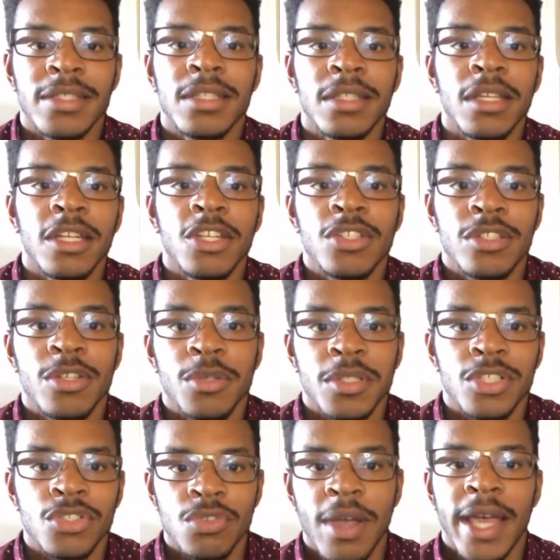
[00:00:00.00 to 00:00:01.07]
thing that you do
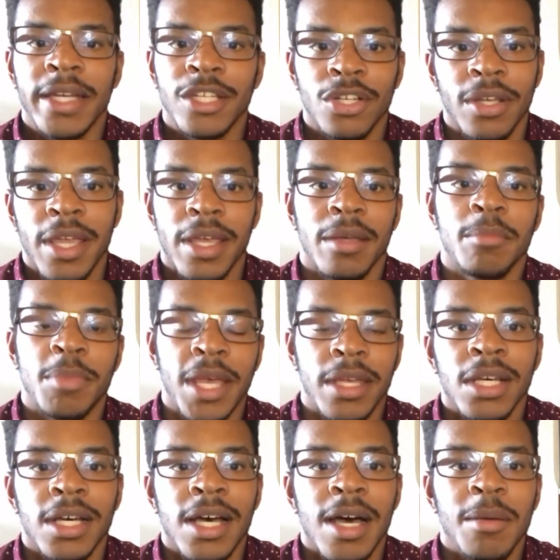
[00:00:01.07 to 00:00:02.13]
is track your
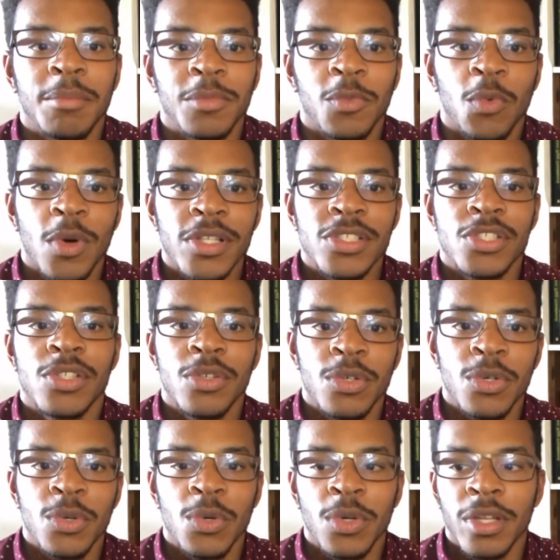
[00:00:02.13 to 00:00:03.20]
campaign. Once
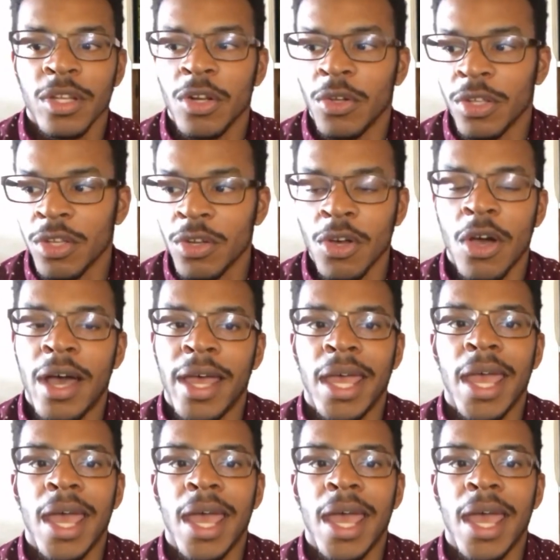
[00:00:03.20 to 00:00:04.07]
you know, hey,